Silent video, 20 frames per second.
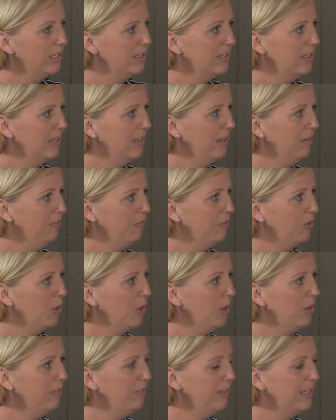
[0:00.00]
what the
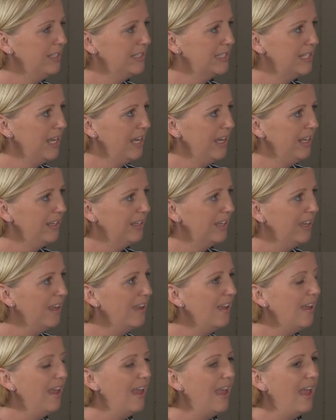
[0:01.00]
fur feels like.
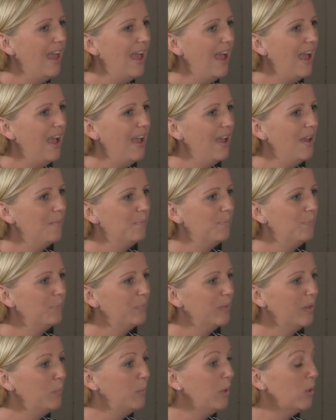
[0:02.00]
Awesome. Um,
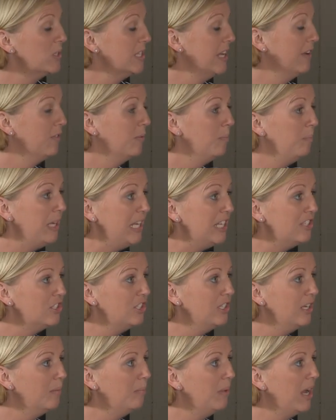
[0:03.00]
we also have the beach
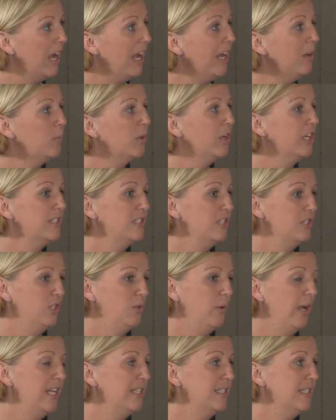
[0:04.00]
nearby, and we're
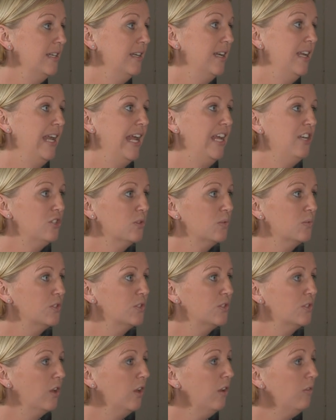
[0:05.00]
situated in a nature
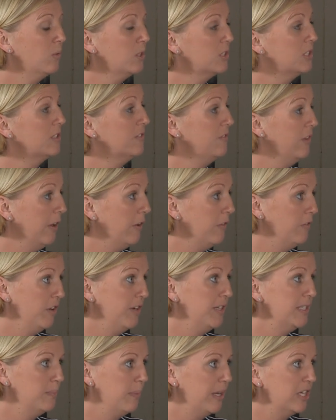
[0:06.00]
reserve, which is very
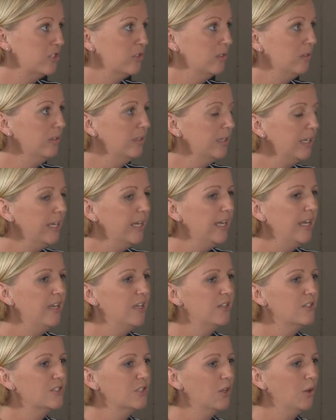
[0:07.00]
very special.
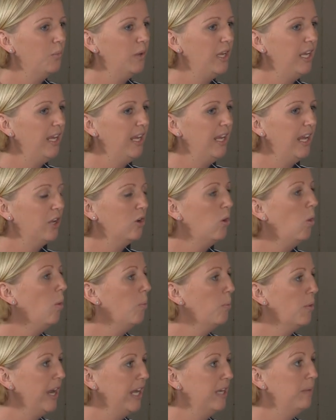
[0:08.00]
So we
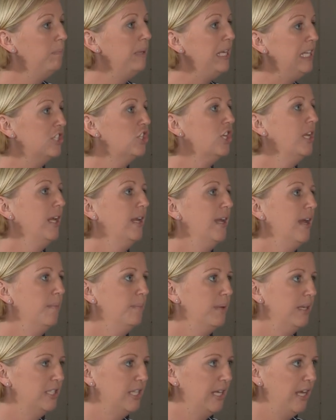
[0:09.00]
incorporate a beach
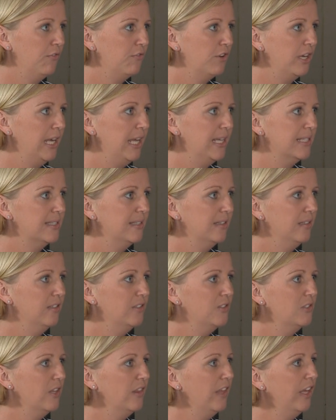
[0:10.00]
cleanup into every lesson.
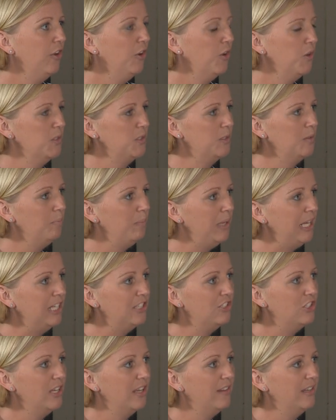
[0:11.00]
So they go onto the
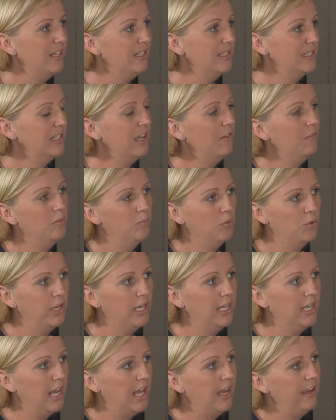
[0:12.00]
beach and they discover
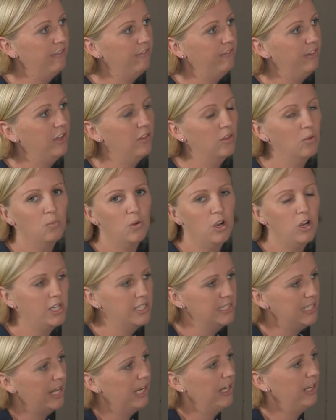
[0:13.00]
marine life in the
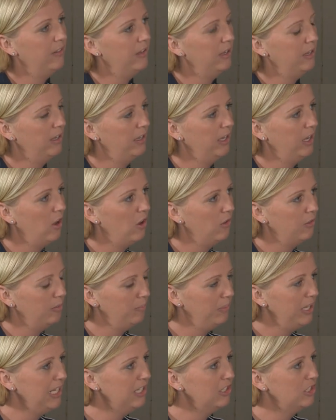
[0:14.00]
rocks and in the on the
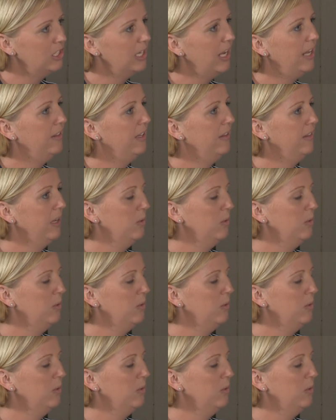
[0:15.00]
beach, and then